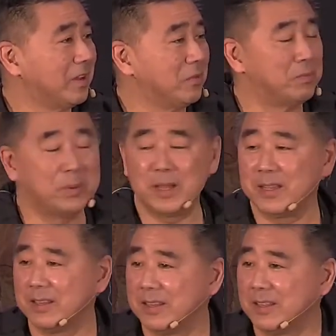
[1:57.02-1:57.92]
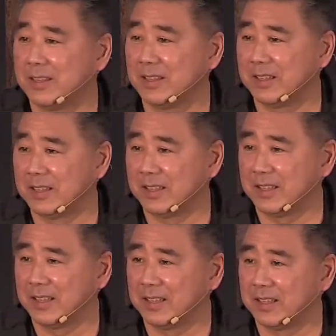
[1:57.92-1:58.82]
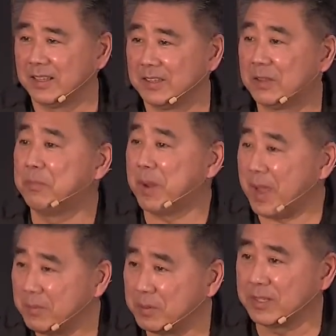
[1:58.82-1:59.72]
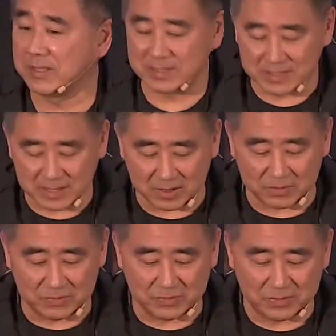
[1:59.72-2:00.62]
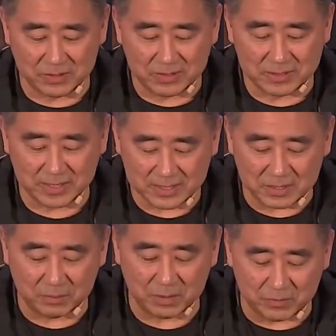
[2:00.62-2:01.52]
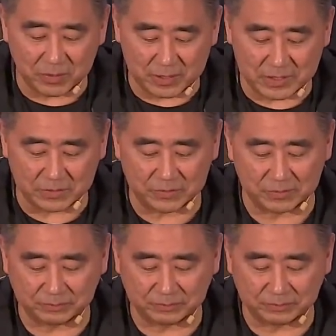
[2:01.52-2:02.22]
But the Bible itself says something very different.